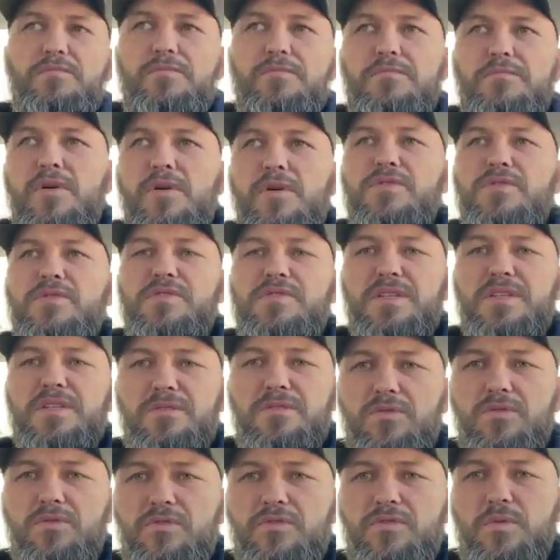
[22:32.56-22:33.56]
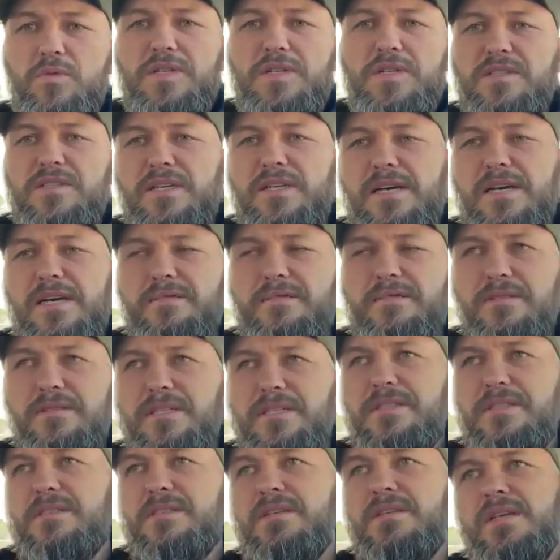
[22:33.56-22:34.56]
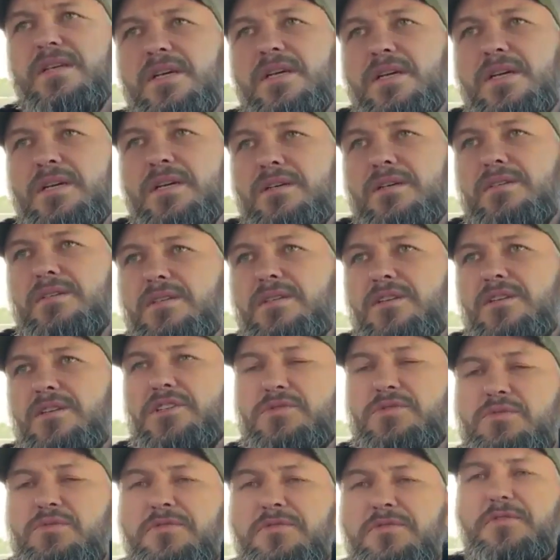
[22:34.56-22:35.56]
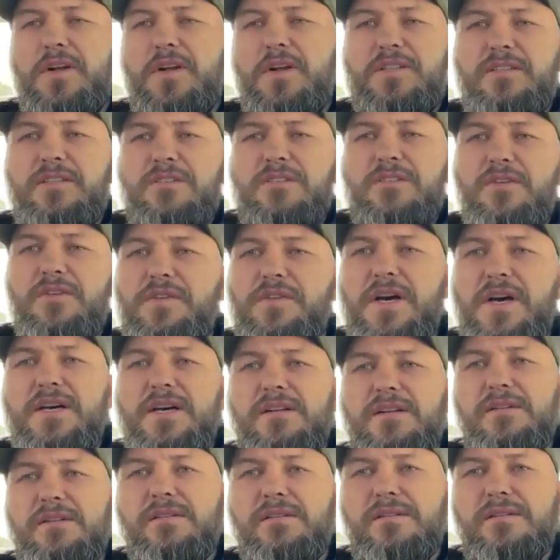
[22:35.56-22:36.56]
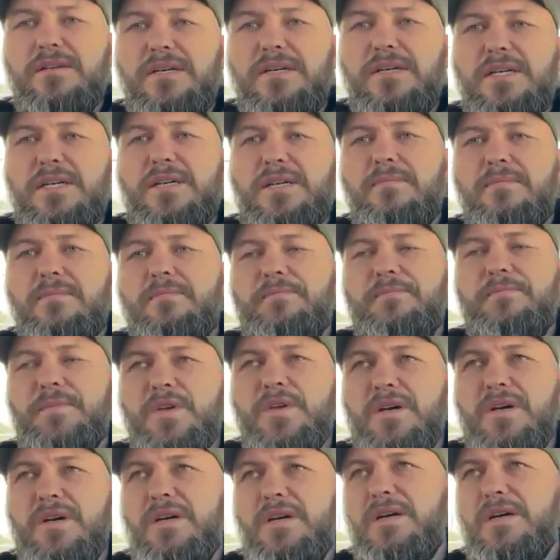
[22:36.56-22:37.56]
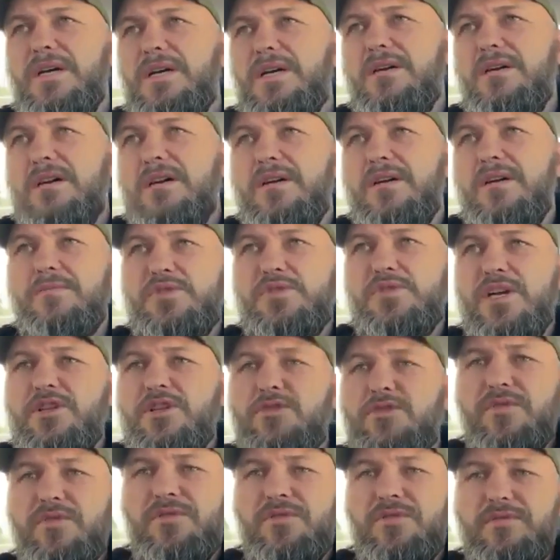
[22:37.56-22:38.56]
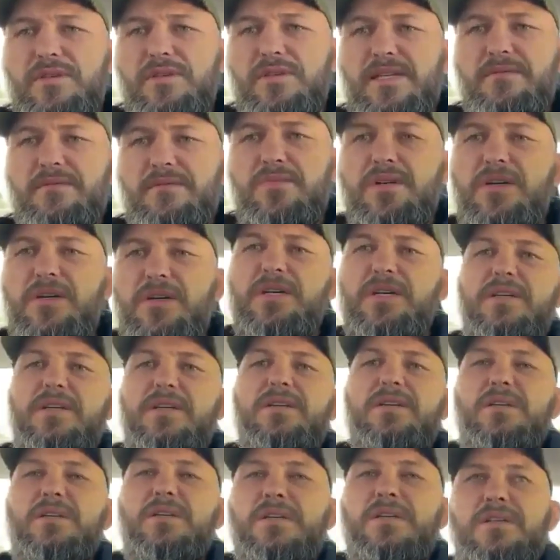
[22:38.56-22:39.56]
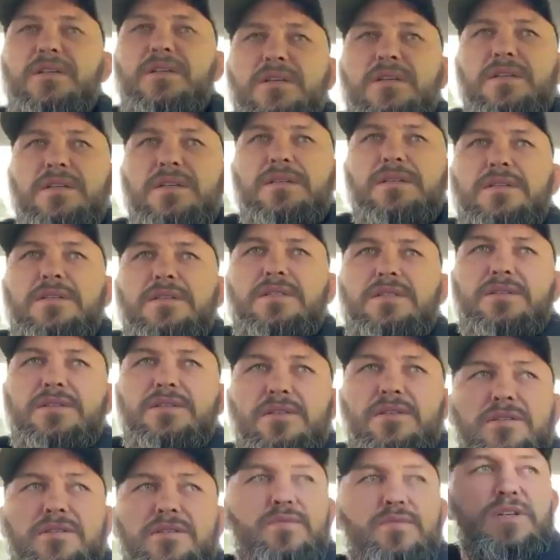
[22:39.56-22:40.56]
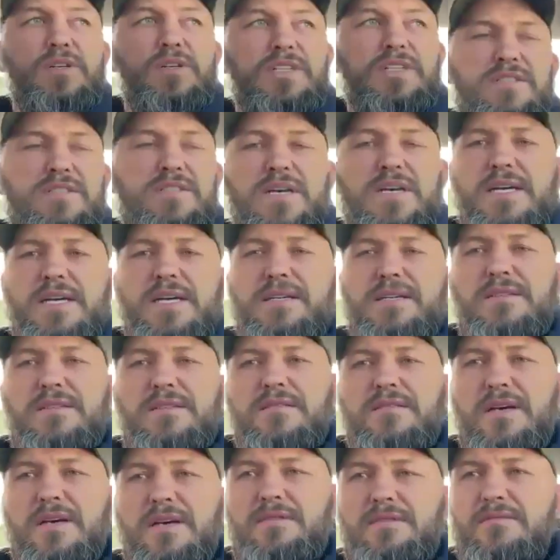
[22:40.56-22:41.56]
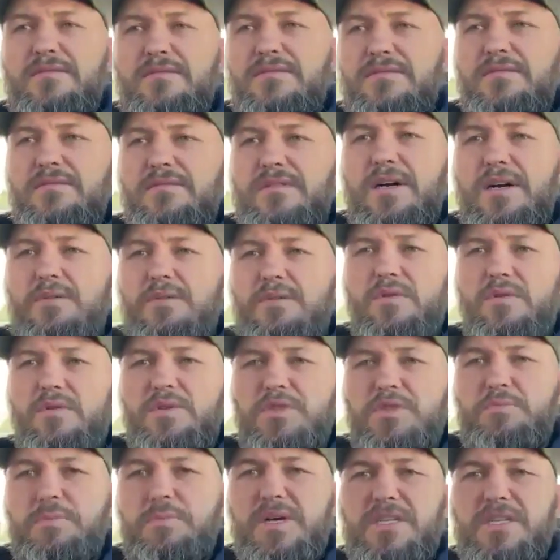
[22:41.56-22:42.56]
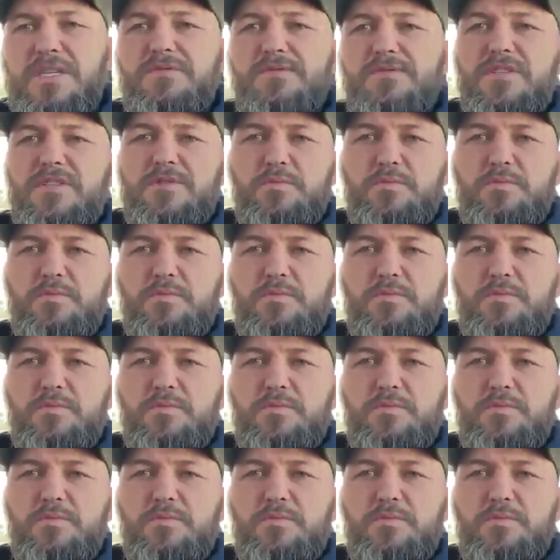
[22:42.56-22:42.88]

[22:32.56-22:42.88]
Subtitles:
mostly North Queensland athletes, just reflecting on that. I am genuine in my, when I say that I want what's best for the